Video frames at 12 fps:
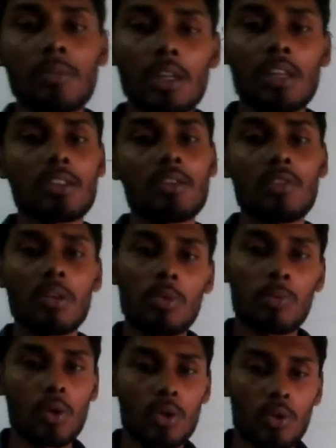energy will be
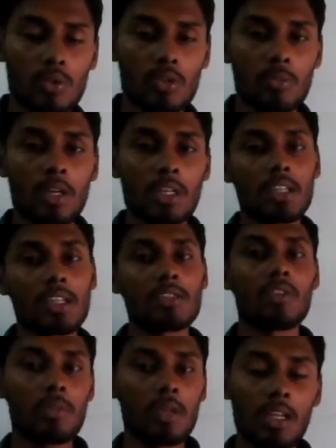produced, but
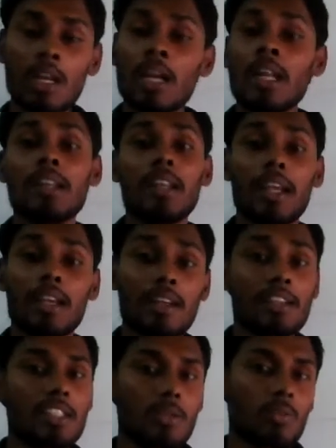will be
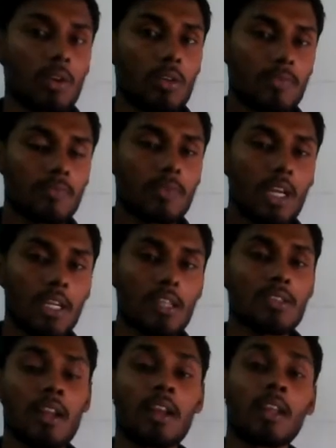negligible.
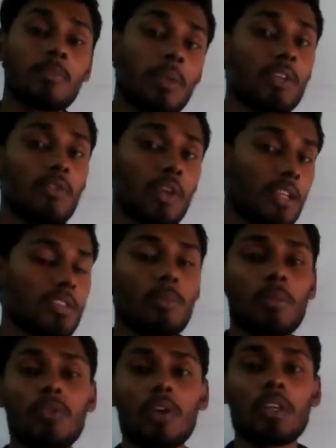Understanding? But for
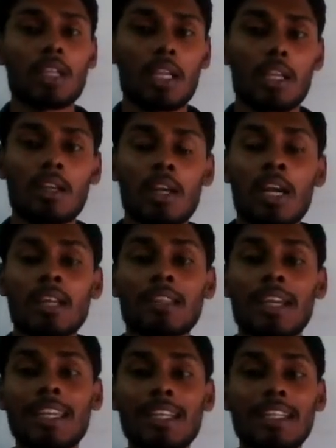example, if we'll take the
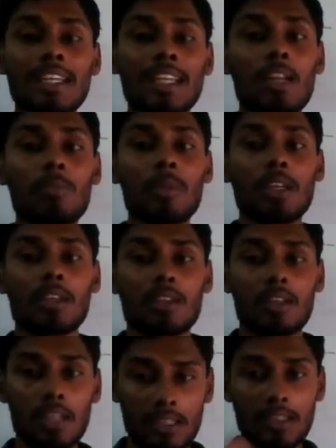heating
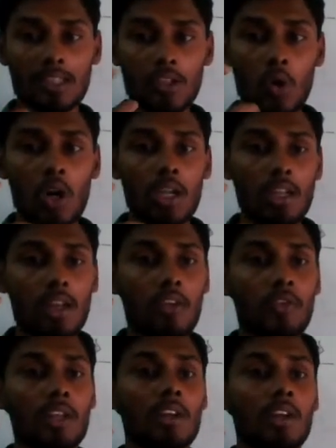element, like that coil
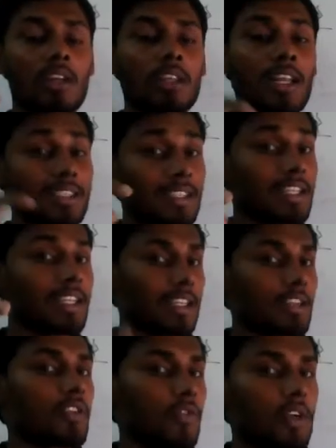of an electric
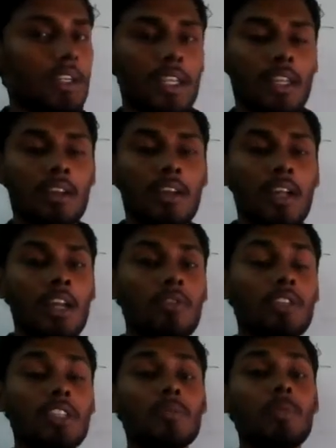heater, if we'll take,
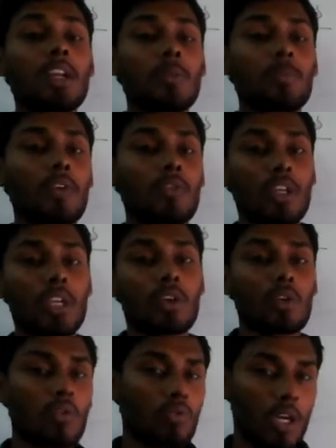which is made up of
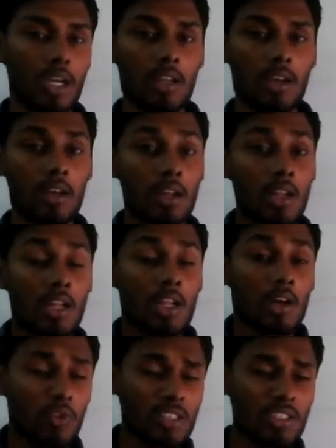nichrome wire,
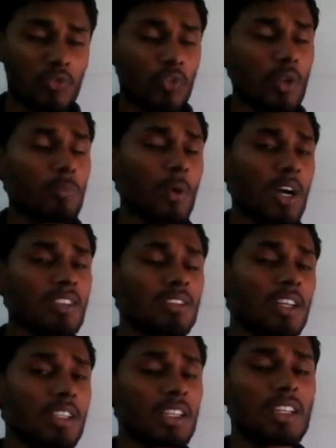once it will pass the
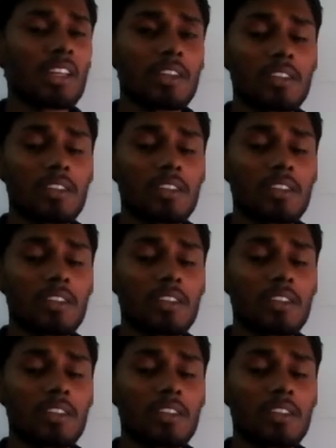electrical